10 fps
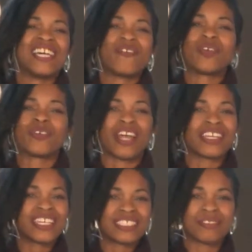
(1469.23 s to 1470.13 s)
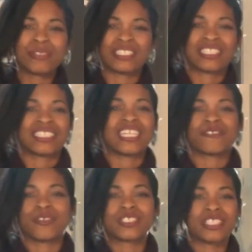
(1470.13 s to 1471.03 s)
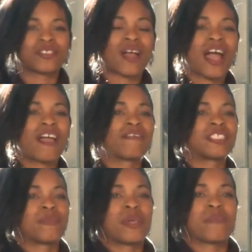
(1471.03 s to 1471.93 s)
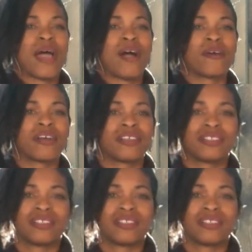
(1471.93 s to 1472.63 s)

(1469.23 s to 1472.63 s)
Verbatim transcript: We want our kids to be successful, to thrive, to be empowered.